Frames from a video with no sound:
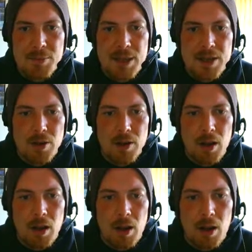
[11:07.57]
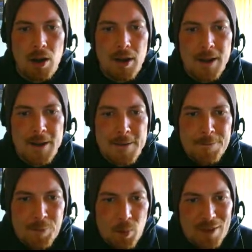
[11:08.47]
minutes on the clock.
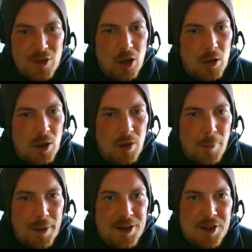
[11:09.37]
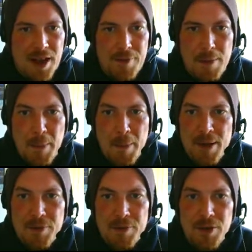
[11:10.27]
We haven't got a lot on the bench today. I think maybe
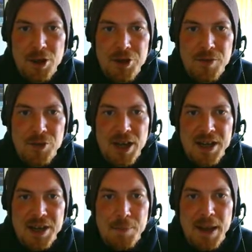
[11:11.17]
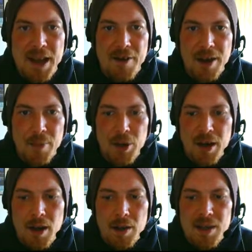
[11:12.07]
Matthew Virtue for Jay Spearing. We'll
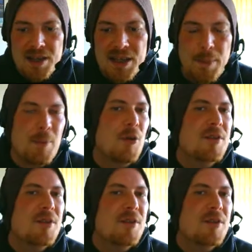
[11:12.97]
go because he's a bit more